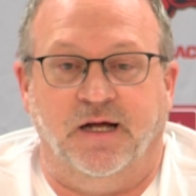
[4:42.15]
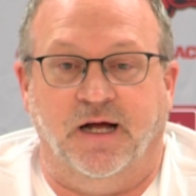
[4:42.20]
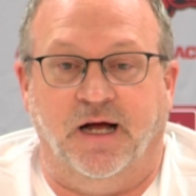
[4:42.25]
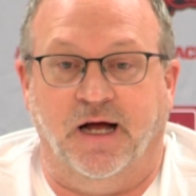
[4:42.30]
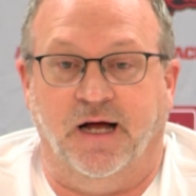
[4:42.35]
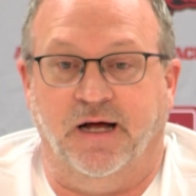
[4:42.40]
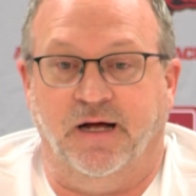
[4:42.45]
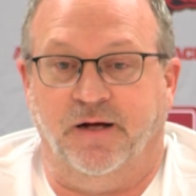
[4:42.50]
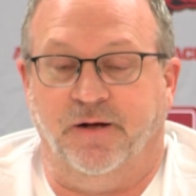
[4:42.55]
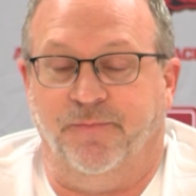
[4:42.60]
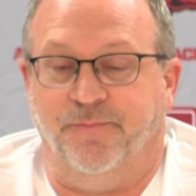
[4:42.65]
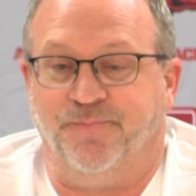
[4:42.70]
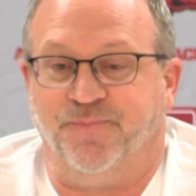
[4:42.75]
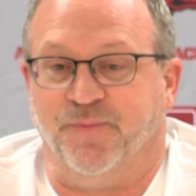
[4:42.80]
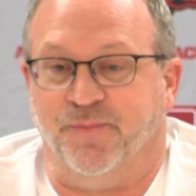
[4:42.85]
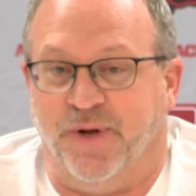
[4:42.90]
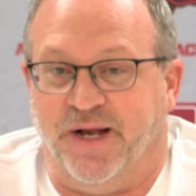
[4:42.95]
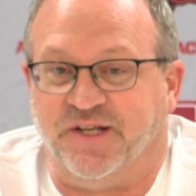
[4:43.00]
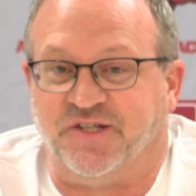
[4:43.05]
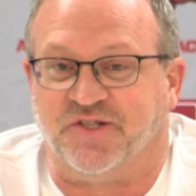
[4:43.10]

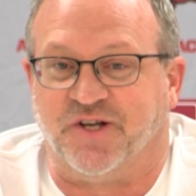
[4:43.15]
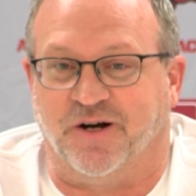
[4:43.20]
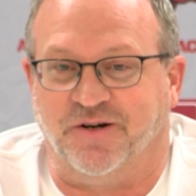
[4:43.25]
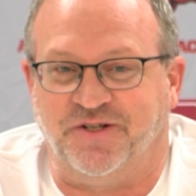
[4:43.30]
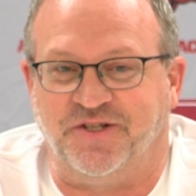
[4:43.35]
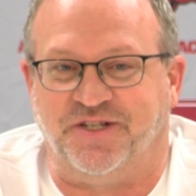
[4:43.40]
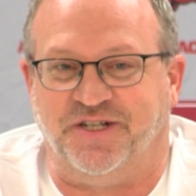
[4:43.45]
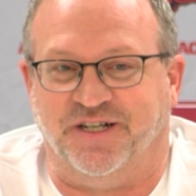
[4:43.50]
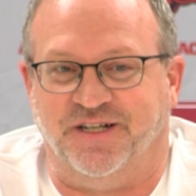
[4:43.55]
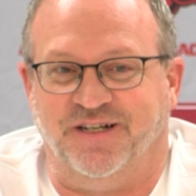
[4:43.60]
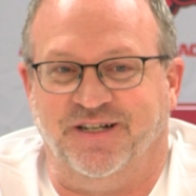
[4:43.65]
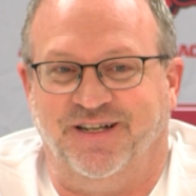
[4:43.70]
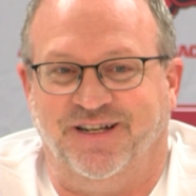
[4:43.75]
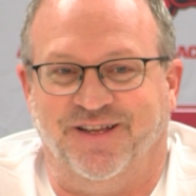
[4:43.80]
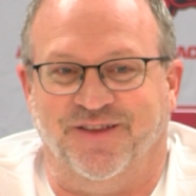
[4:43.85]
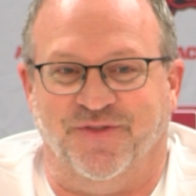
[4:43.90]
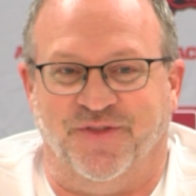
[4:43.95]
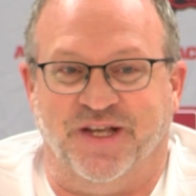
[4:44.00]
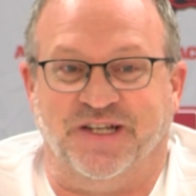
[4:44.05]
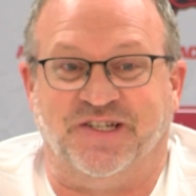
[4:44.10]
But it starts to
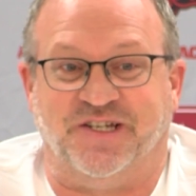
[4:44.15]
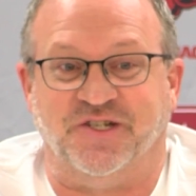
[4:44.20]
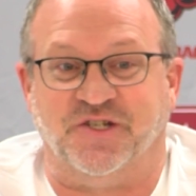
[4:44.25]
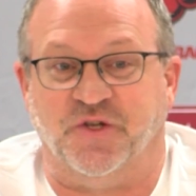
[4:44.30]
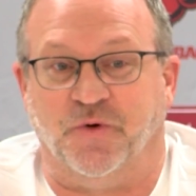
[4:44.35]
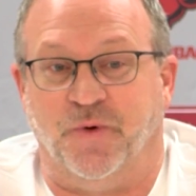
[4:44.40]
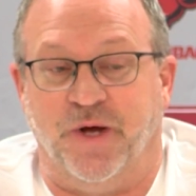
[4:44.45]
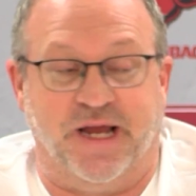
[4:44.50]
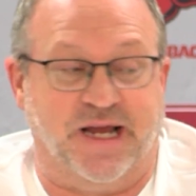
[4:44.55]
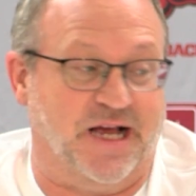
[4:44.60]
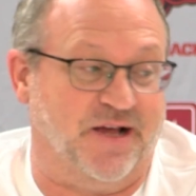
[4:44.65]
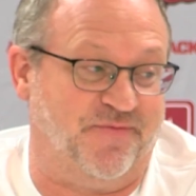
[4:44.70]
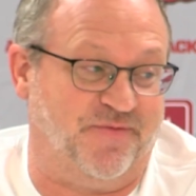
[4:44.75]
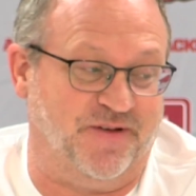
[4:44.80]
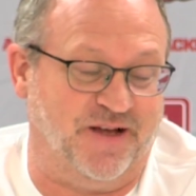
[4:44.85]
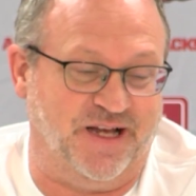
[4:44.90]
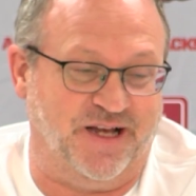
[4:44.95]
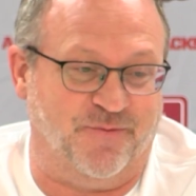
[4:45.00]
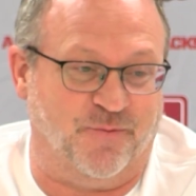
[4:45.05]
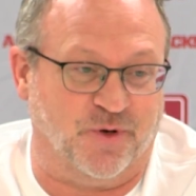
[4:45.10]
this is the week.
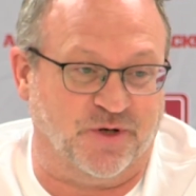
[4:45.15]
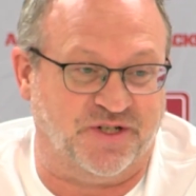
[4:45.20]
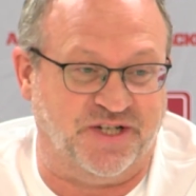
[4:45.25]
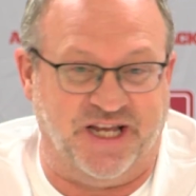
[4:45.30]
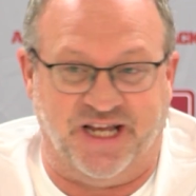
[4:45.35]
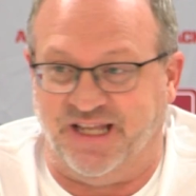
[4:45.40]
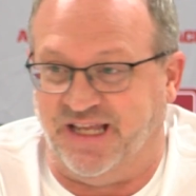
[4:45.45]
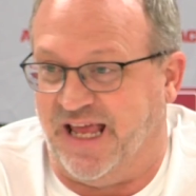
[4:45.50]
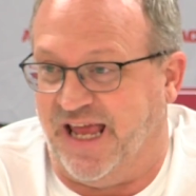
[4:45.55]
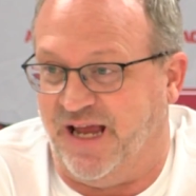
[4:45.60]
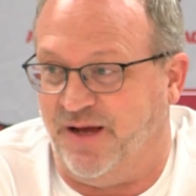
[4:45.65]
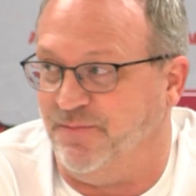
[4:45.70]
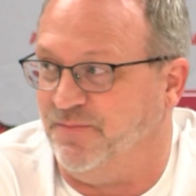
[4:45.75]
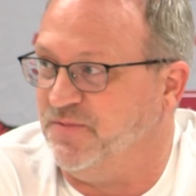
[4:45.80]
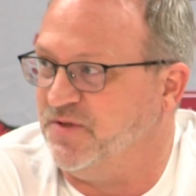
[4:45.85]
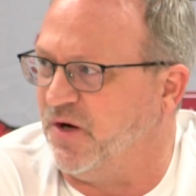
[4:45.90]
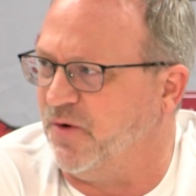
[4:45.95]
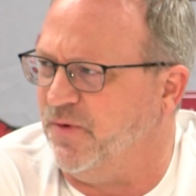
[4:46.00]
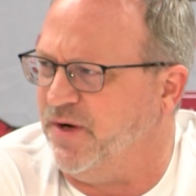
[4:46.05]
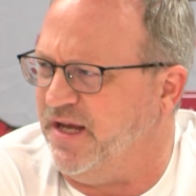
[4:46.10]
We're 10
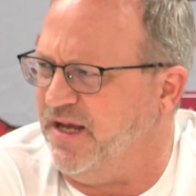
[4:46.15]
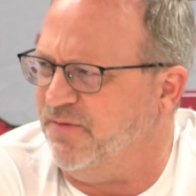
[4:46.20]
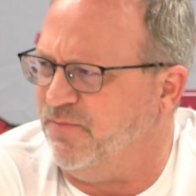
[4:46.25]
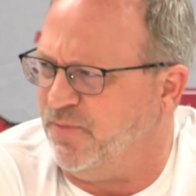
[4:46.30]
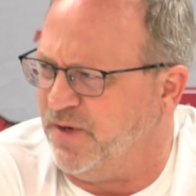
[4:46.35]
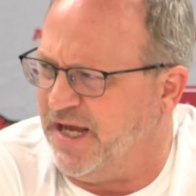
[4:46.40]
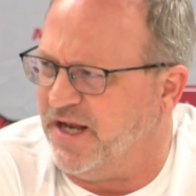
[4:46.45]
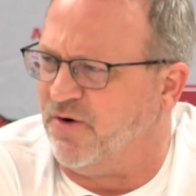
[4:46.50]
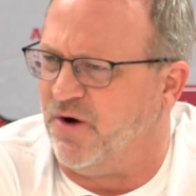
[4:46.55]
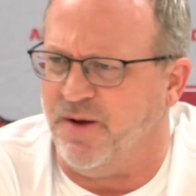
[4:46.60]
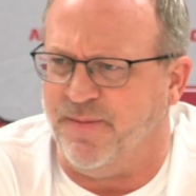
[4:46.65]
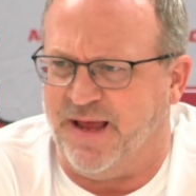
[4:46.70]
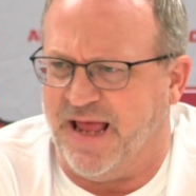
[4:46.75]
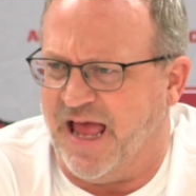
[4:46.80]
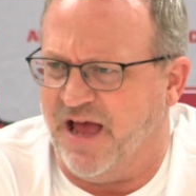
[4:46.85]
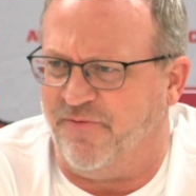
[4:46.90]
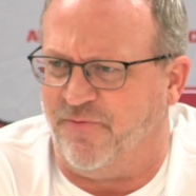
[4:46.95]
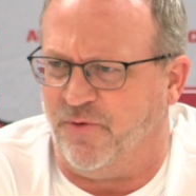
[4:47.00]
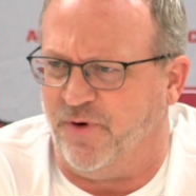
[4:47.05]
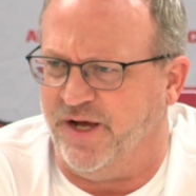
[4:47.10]
games. Are we getting ready to be
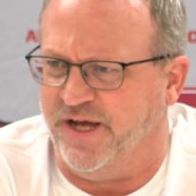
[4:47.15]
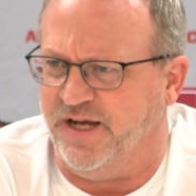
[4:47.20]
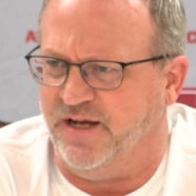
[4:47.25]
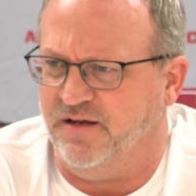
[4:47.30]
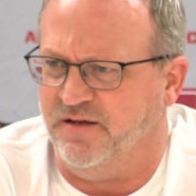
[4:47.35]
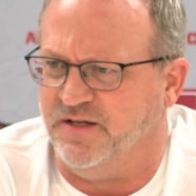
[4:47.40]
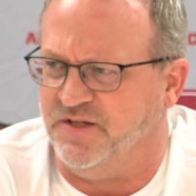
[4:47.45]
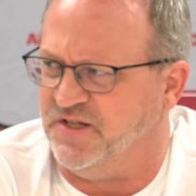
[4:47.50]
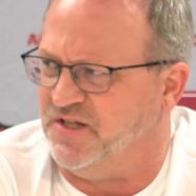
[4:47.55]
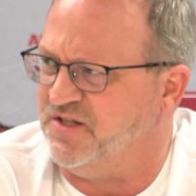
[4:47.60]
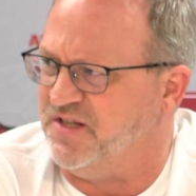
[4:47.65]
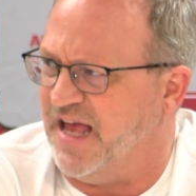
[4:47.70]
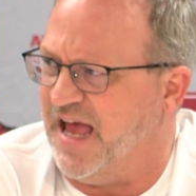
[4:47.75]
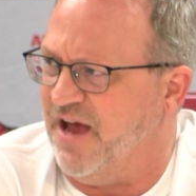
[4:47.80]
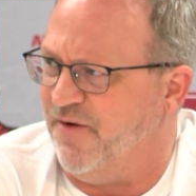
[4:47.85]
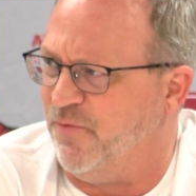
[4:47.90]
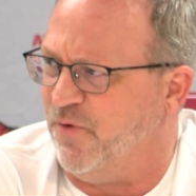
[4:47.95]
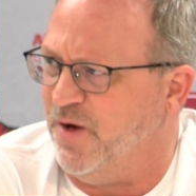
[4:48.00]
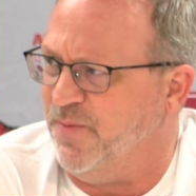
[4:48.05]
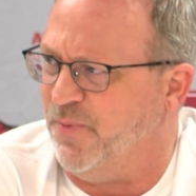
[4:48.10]
halfway? Is this the
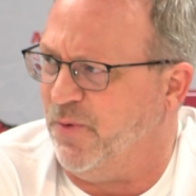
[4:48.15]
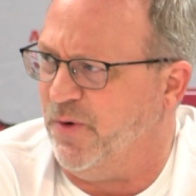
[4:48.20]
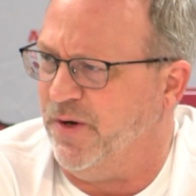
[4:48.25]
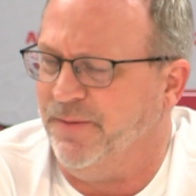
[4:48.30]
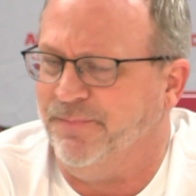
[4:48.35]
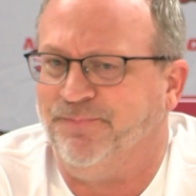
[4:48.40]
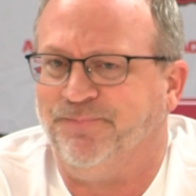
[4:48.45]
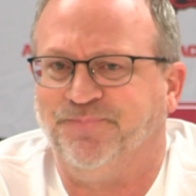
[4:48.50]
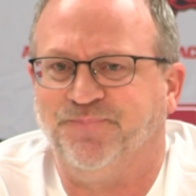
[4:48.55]
halfway point?